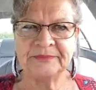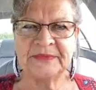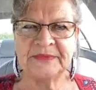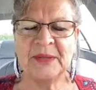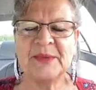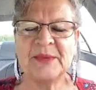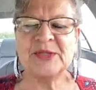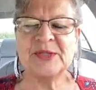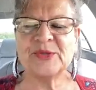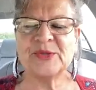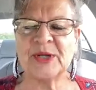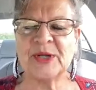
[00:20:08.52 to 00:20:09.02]

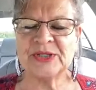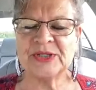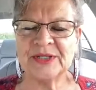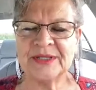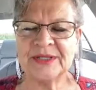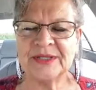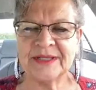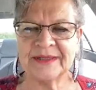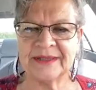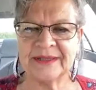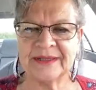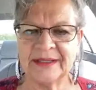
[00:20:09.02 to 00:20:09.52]
demonstration
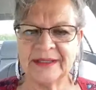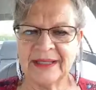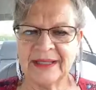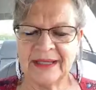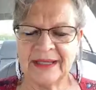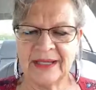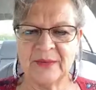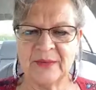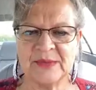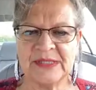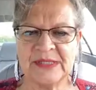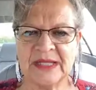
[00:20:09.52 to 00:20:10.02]
that the
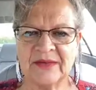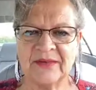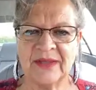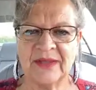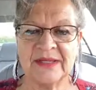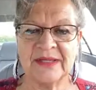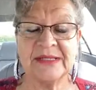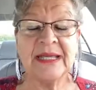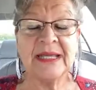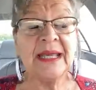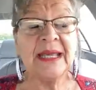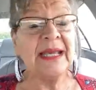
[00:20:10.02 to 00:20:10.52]
lady was
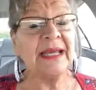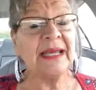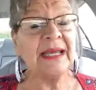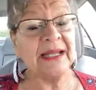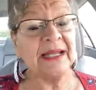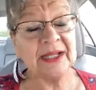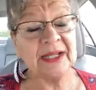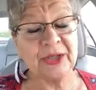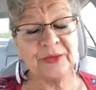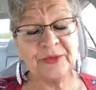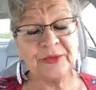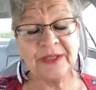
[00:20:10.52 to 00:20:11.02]
giving us. And
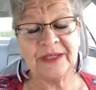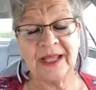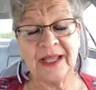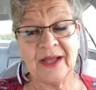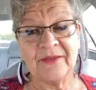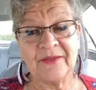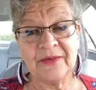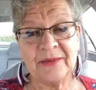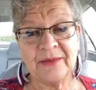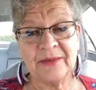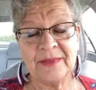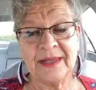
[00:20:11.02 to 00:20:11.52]
I learned a
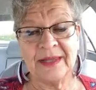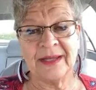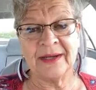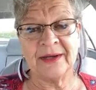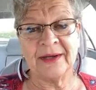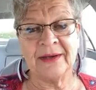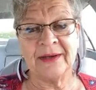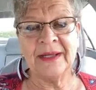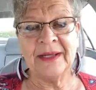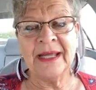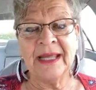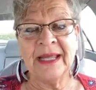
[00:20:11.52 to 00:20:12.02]
lot from
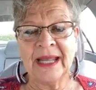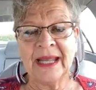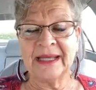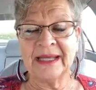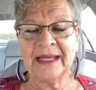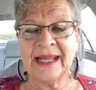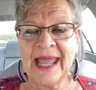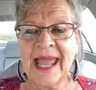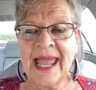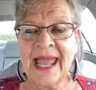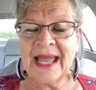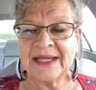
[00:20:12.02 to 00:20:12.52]
there.
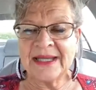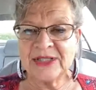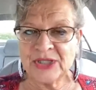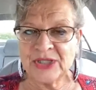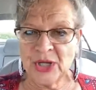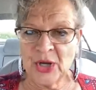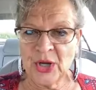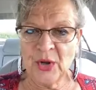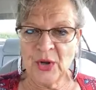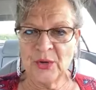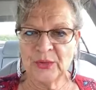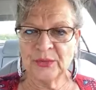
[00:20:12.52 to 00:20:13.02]
And I had
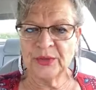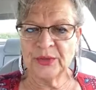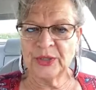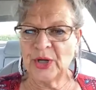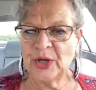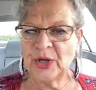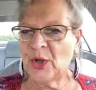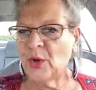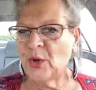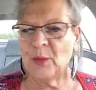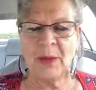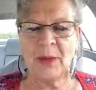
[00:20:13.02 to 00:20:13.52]
toner at
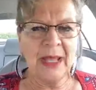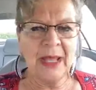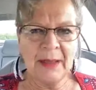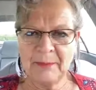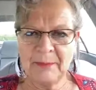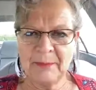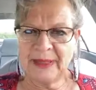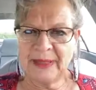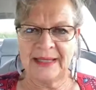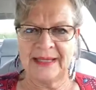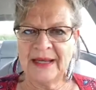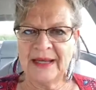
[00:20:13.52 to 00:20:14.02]
home,
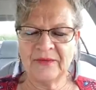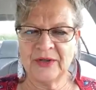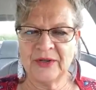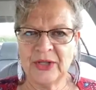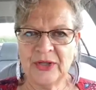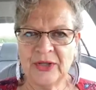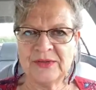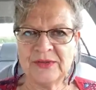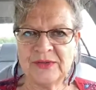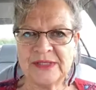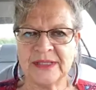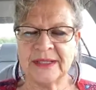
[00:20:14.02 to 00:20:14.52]
but I never
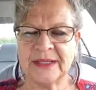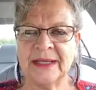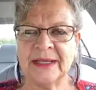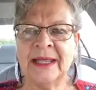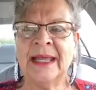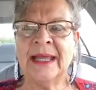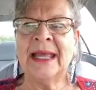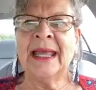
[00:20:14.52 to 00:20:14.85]
used it.